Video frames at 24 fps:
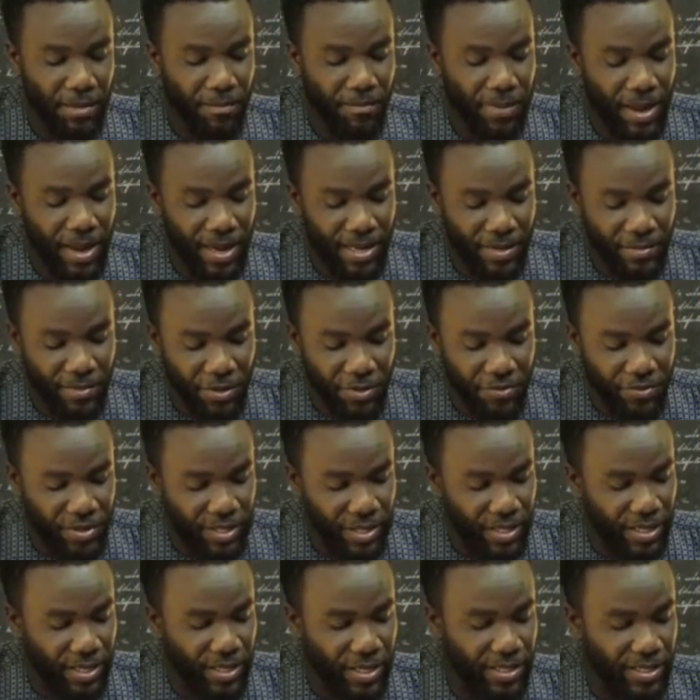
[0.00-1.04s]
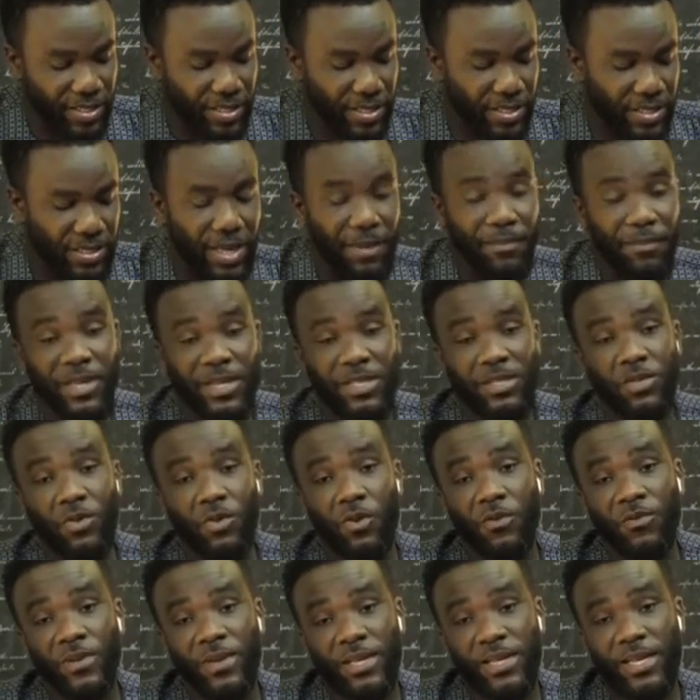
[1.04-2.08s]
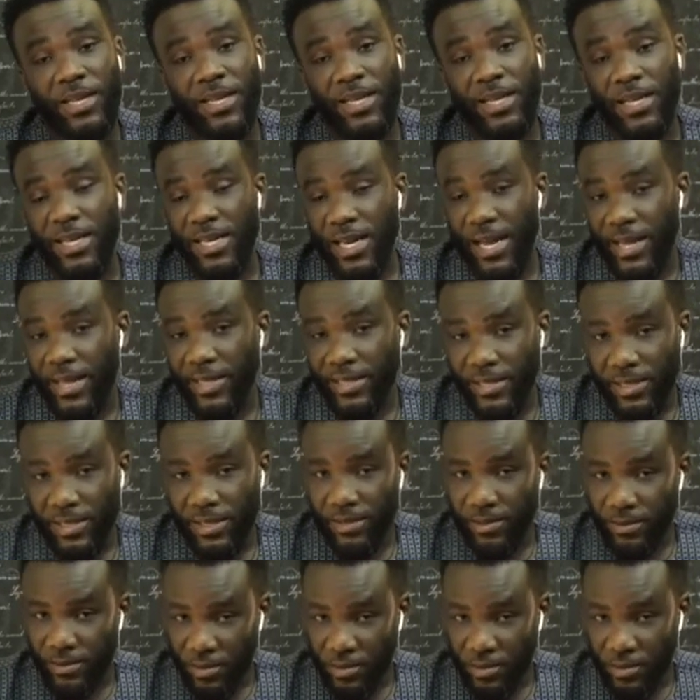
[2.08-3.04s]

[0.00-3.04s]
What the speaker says: Parliamentary Elections Amidst COVID-19.